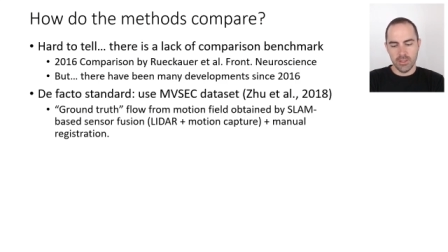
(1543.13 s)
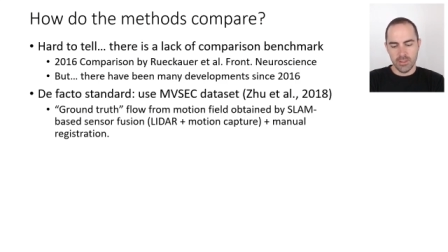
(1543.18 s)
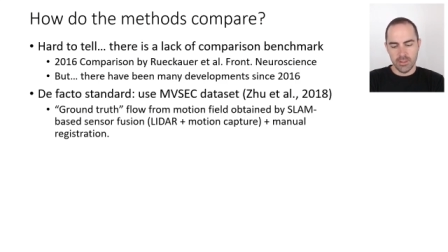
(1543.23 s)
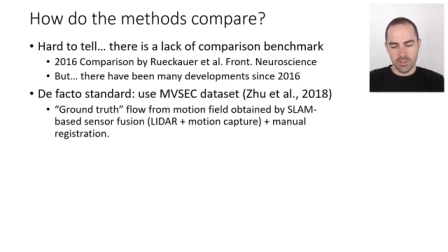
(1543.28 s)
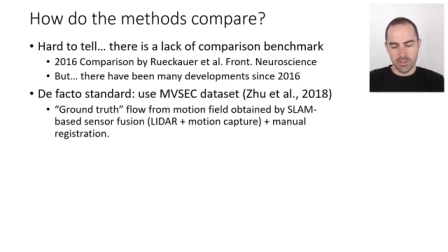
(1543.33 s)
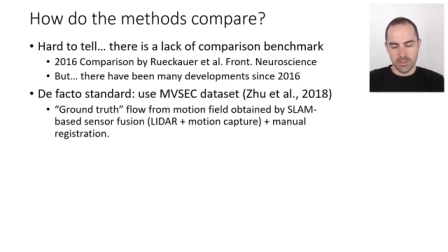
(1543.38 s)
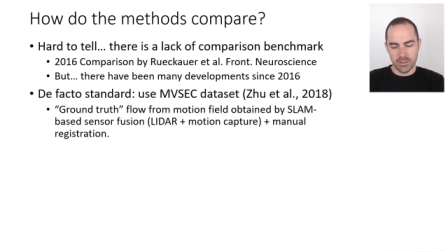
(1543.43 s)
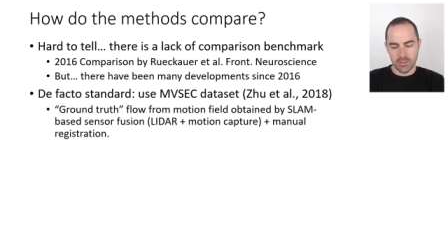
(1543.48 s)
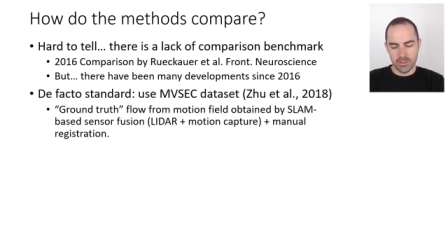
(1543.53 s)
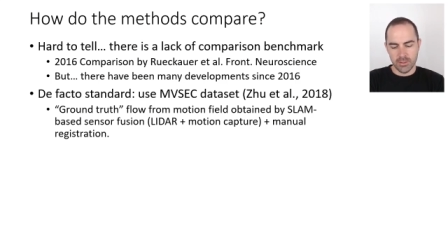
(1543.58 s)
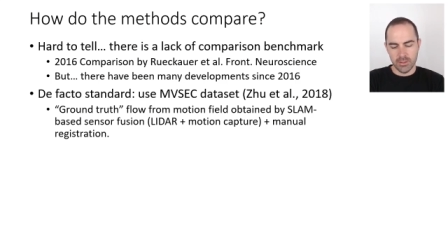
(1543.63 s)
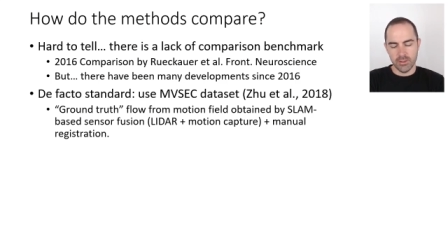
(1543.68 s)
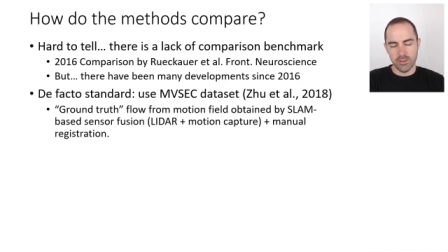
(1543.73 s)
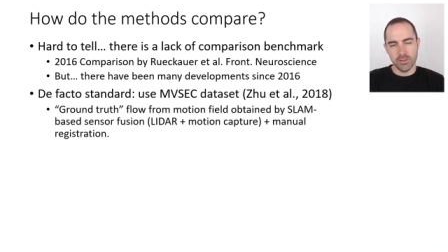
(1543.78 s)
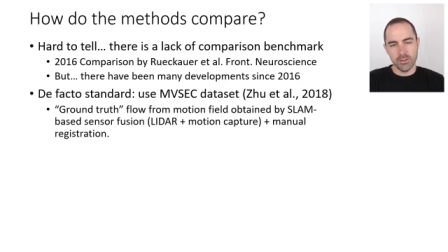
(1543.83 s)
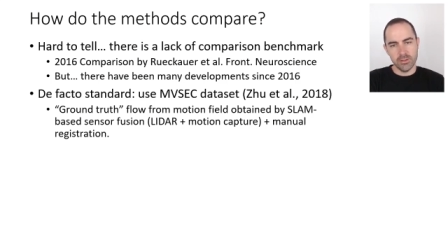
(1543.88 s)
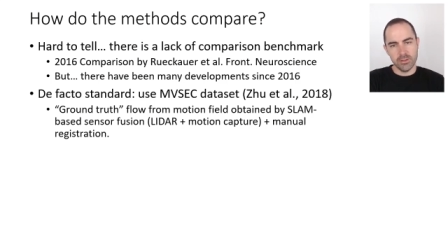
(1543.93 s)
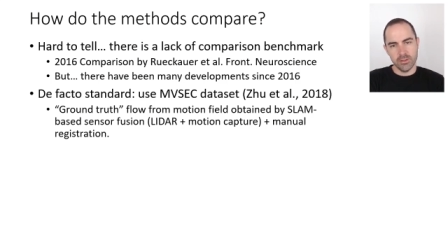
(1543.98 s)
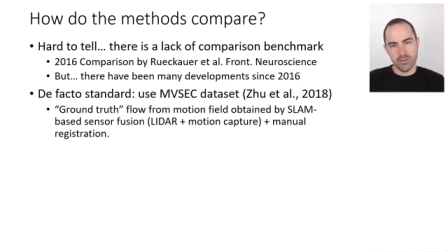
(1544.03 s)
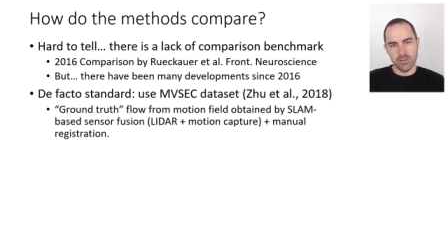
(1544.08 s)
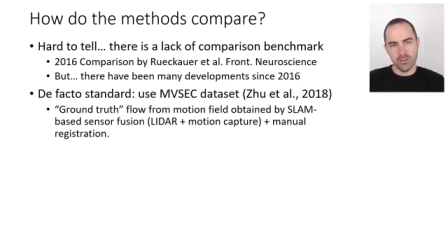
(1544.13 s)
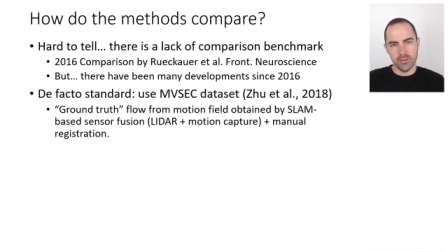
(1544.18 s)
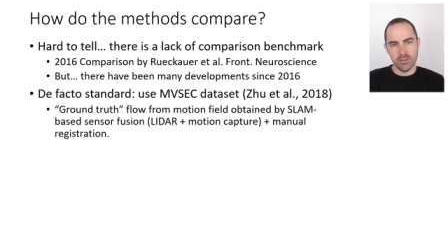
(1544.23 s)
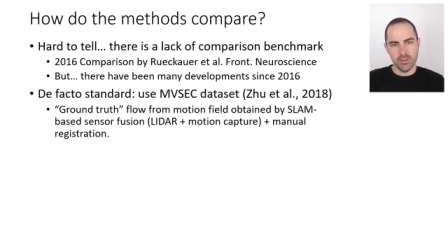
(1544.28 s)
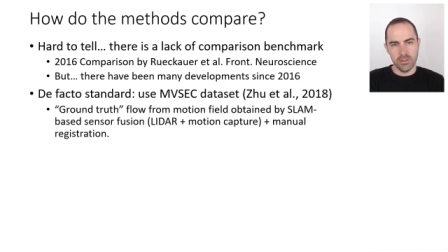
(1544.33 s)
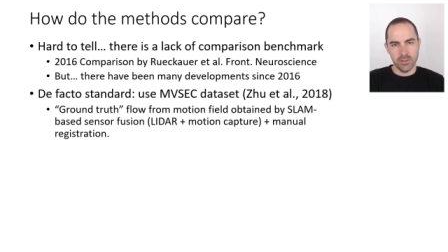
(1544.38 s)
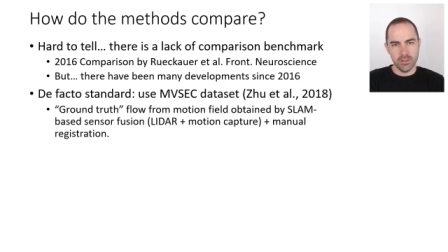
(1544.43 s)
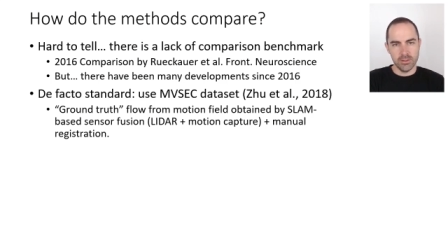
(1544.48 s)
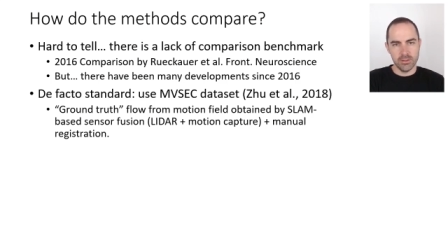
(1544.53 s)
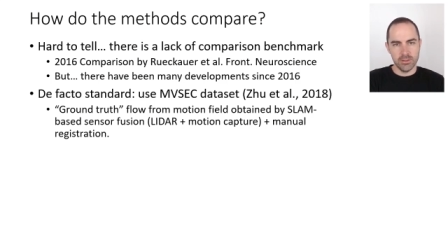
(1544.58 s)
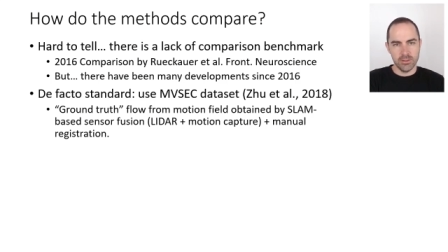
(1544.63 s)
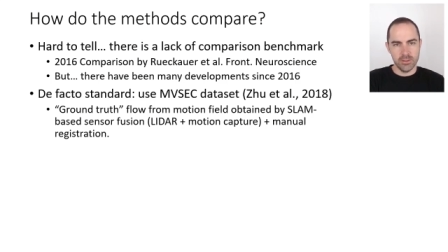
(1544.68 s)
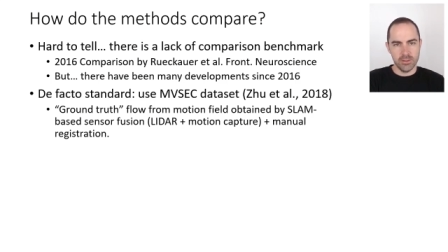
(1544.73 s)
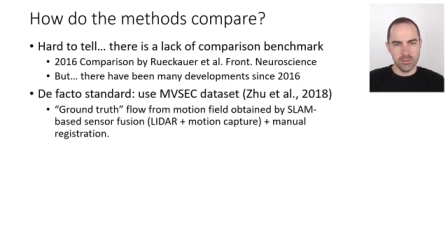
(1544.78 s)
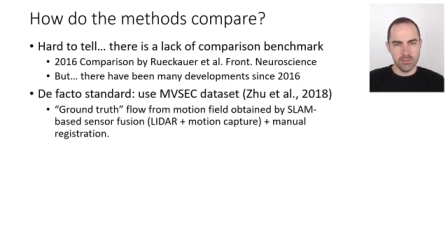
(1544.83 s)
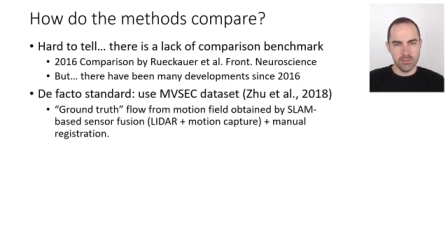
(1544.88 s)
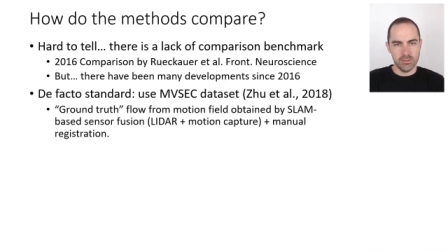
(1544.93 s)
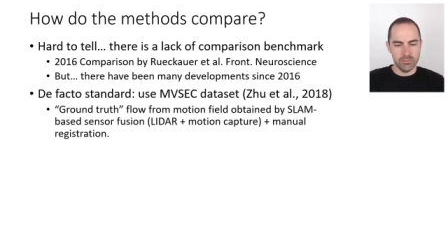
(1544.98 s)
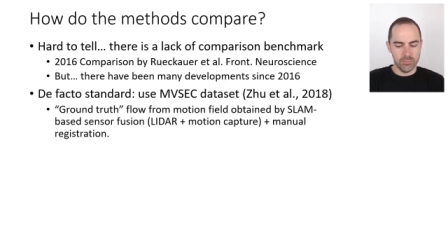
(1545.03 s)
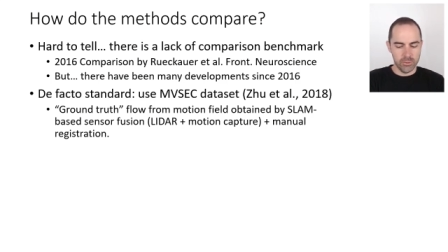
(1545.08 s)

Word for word: Um, there is yeah, and